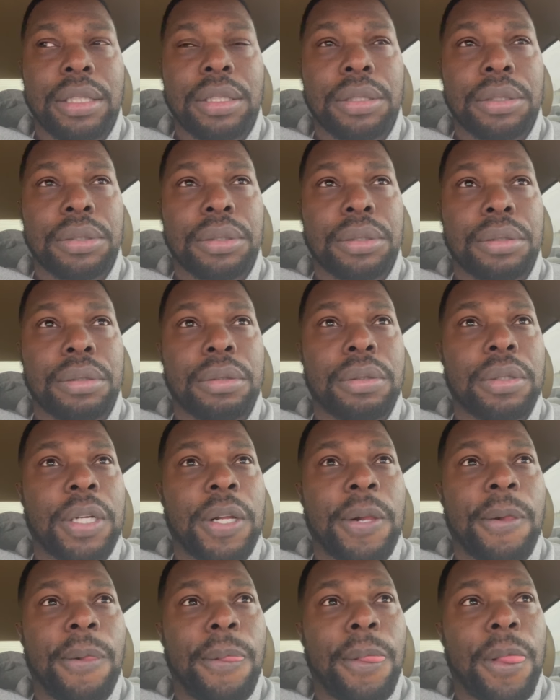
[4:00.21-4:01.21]
to
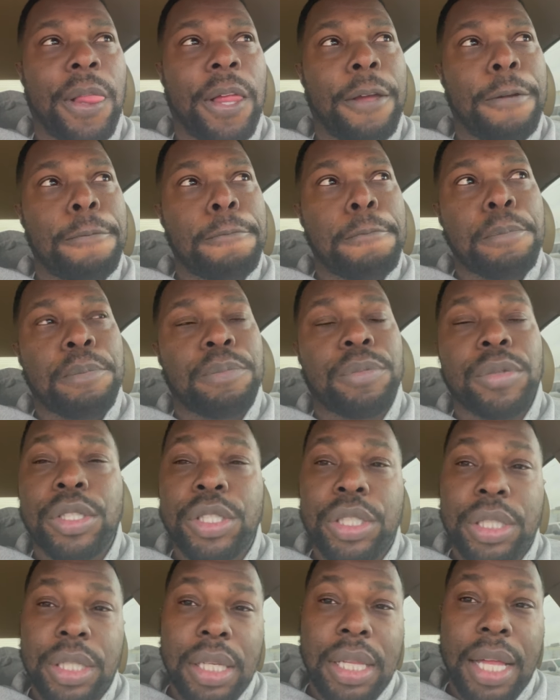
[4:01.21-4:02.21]

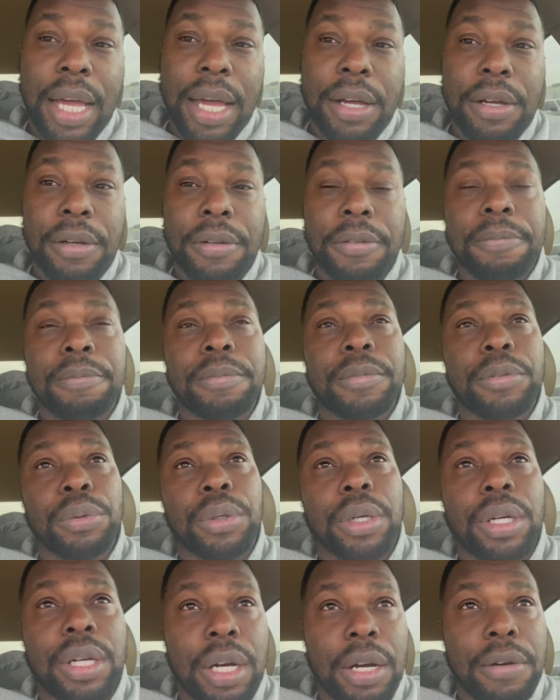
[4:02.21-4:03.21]
chill out,
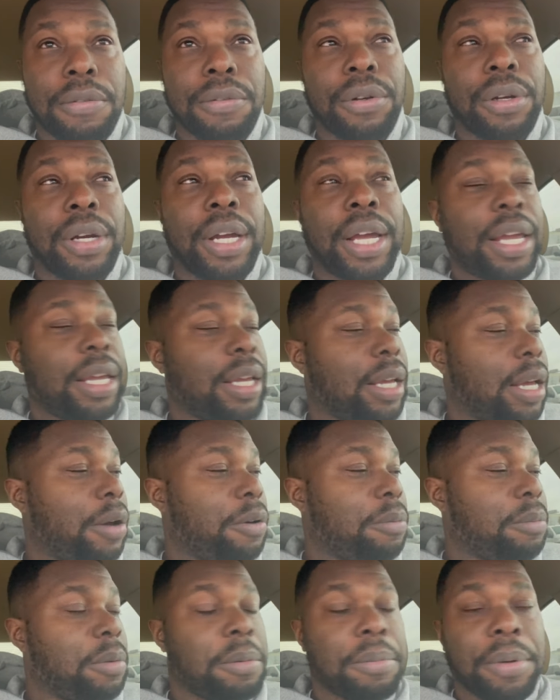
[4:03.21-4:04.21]
recover, hang out
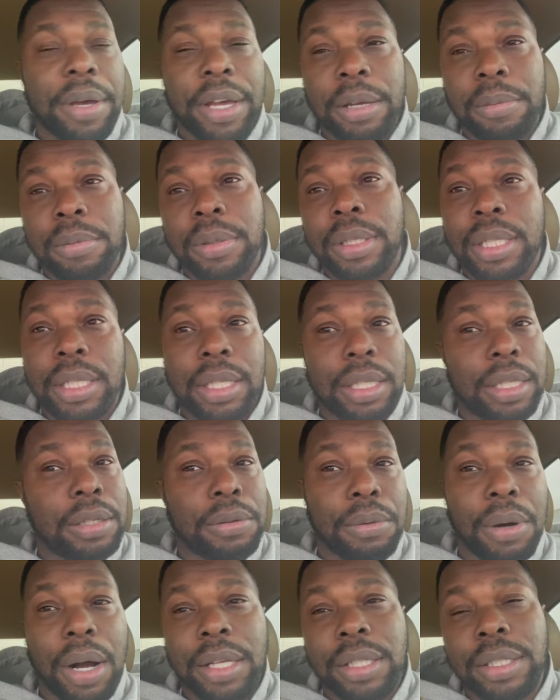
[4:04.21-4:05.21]
with my baby, eat,
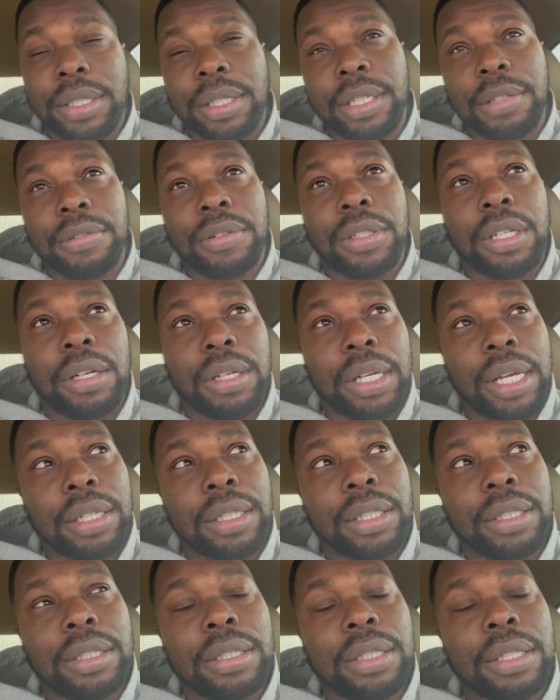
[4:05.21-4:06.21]
watch TV, all that
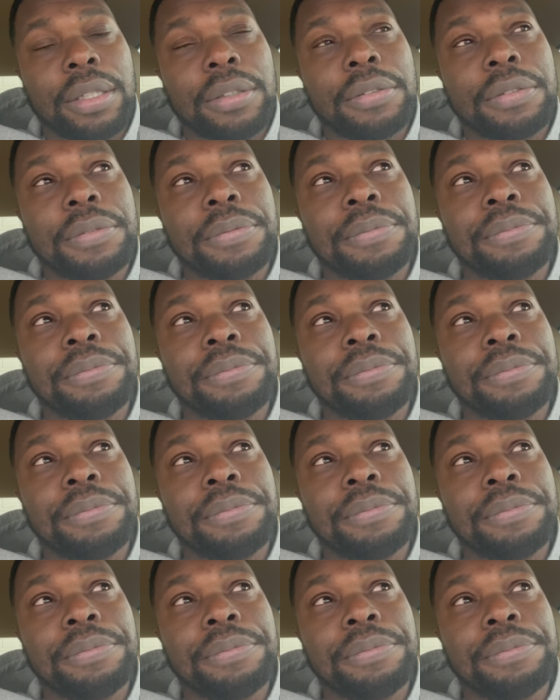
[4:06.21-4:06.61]
good stuff.